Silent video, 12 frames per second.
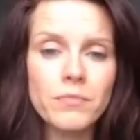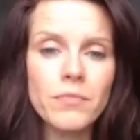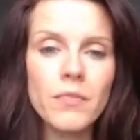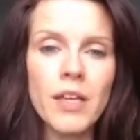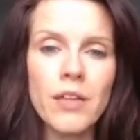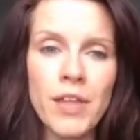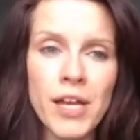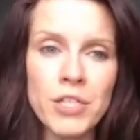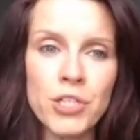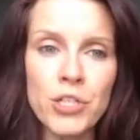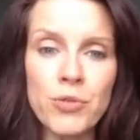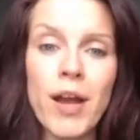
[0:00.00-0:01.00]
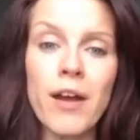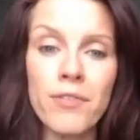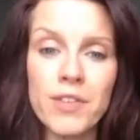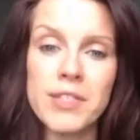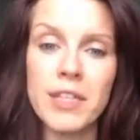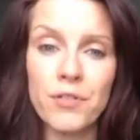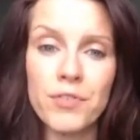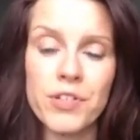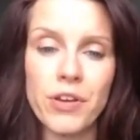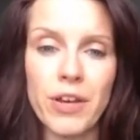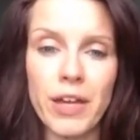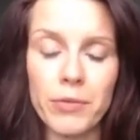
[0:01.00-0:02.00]
that you have this gift to
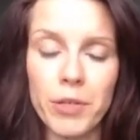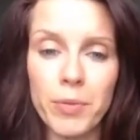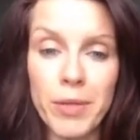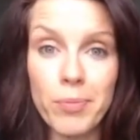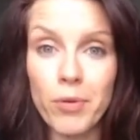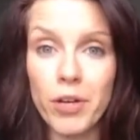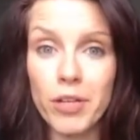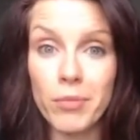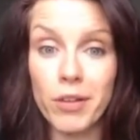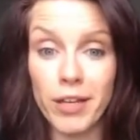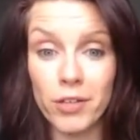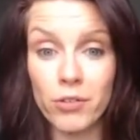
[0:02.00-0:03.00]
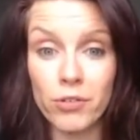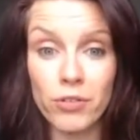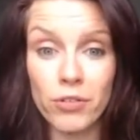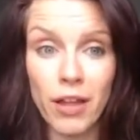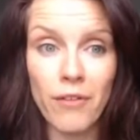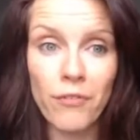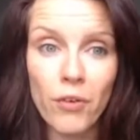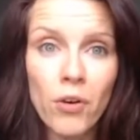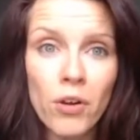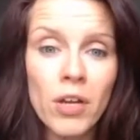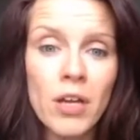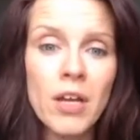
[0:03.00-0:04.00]
connect with people on a molecular
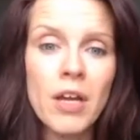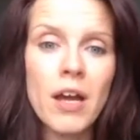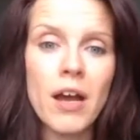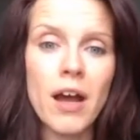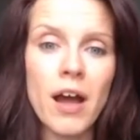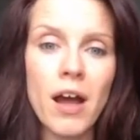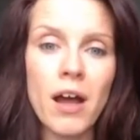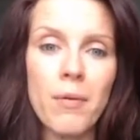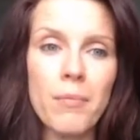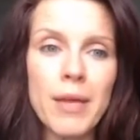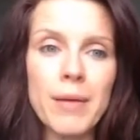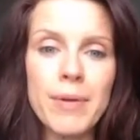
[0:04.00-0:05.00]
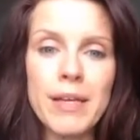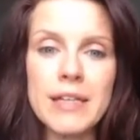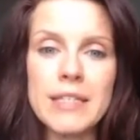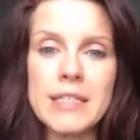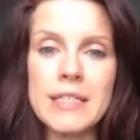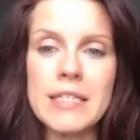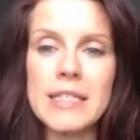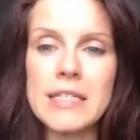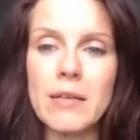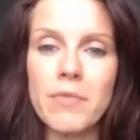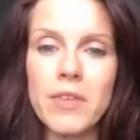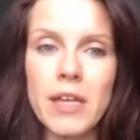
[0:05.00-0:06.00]
level uh, maybe it's it's
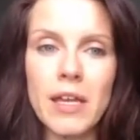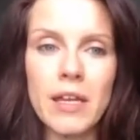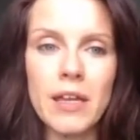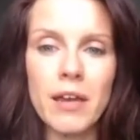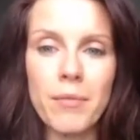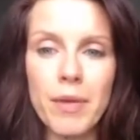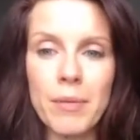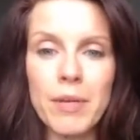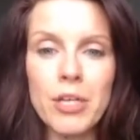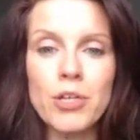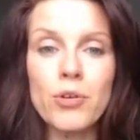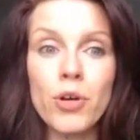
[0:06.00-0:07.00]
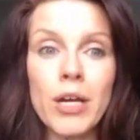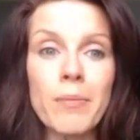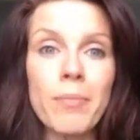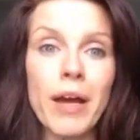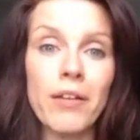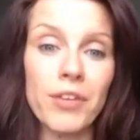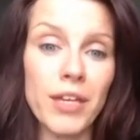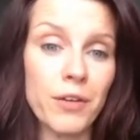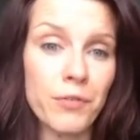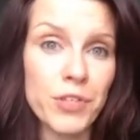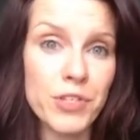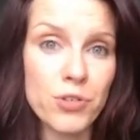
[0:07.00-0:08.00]
something. Maybe your empathic
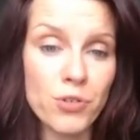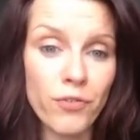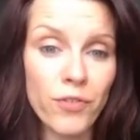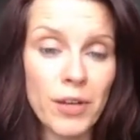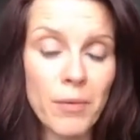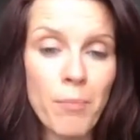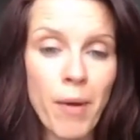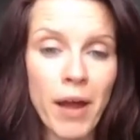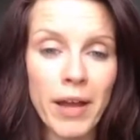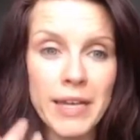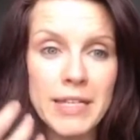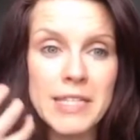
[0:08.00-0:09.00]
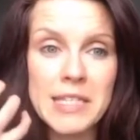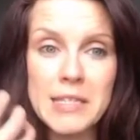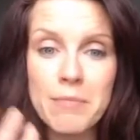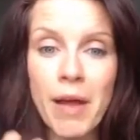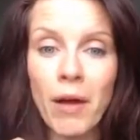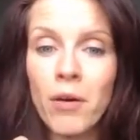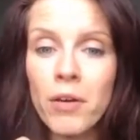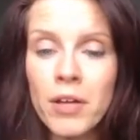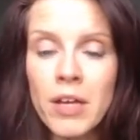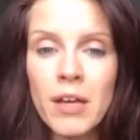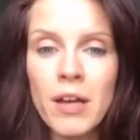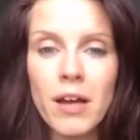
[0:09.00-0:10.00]
gift is driven by smell.
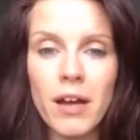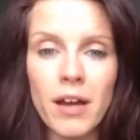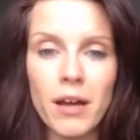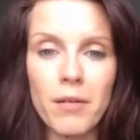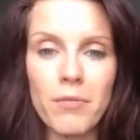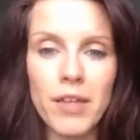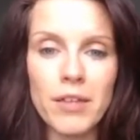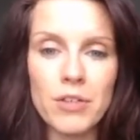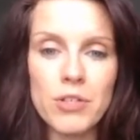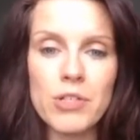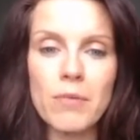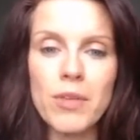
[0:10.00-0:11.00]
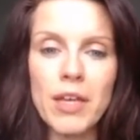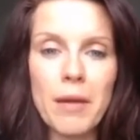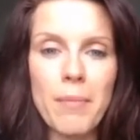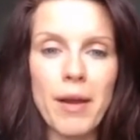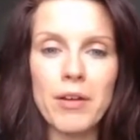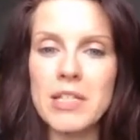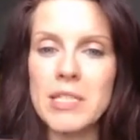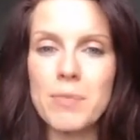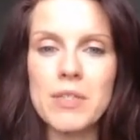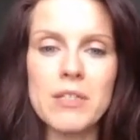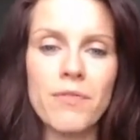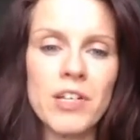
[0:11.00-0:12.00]
Um, that there's something about a
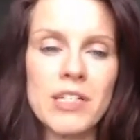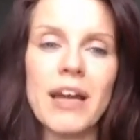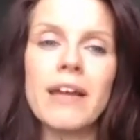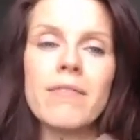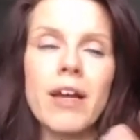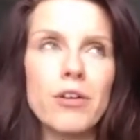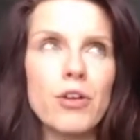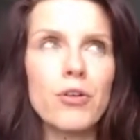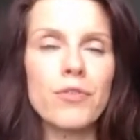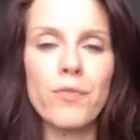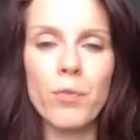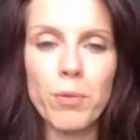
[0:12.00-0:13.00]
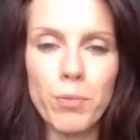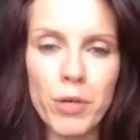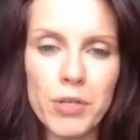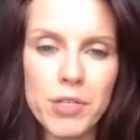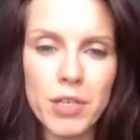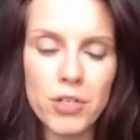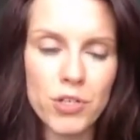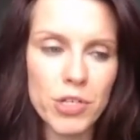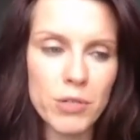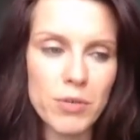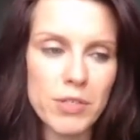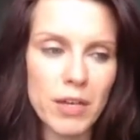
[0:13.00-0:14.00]
specific. I I know one person. She
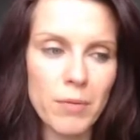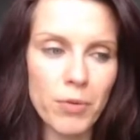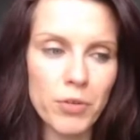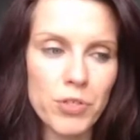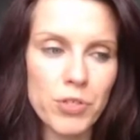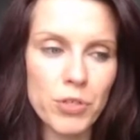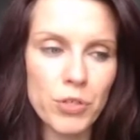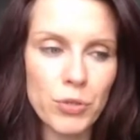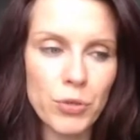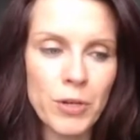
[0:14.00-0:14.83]
was able to.